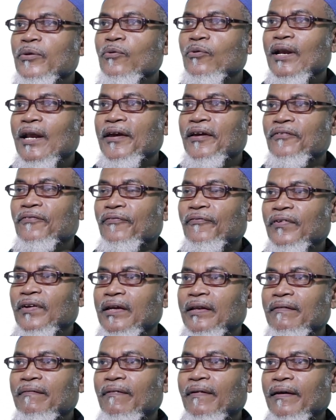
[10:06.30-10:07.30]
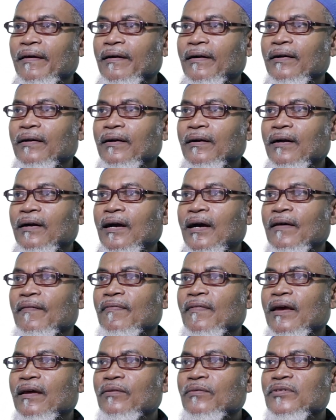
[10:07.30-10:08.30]
new line feed there,
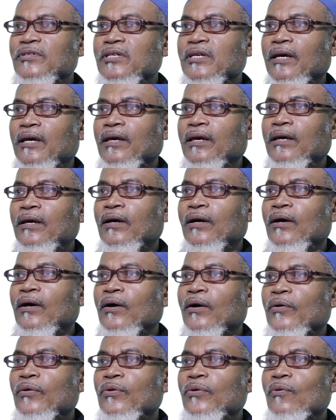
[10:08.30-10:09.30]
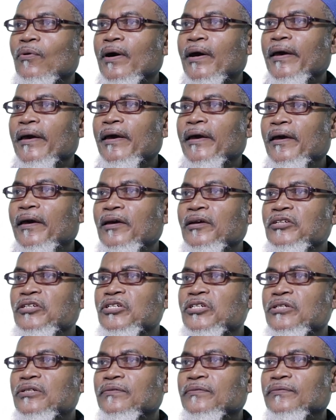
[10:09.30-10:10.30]
and then we say your
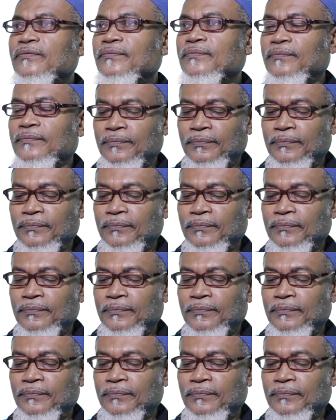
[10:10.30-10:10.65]
age